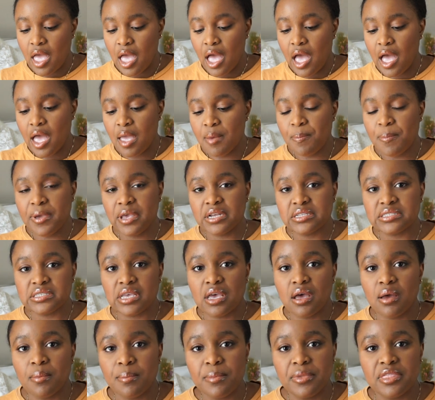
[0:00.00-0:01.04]
I picked
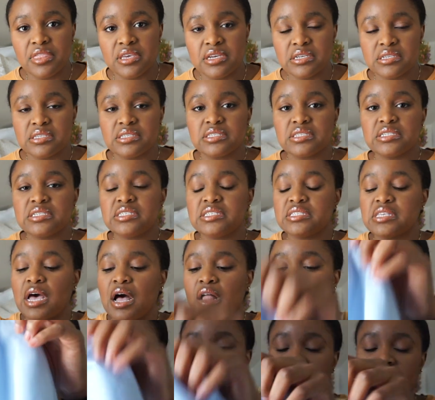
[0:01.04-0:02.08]
up this
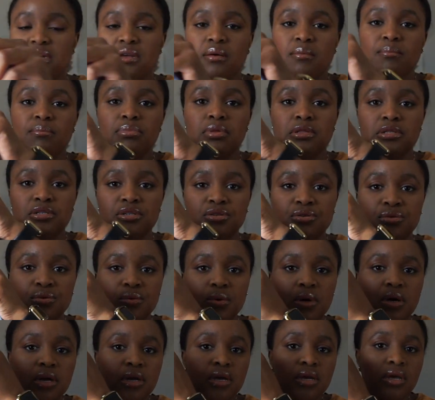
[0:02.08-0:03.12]
solid
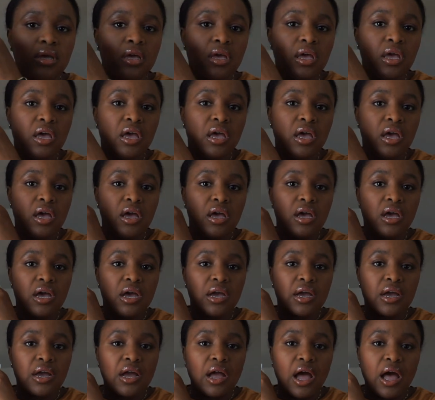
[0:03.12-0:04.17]
blue
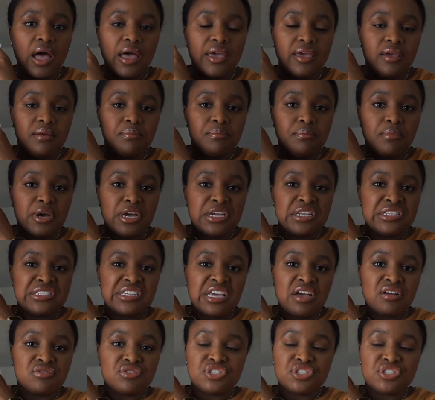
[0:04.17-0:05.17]
cotton button-down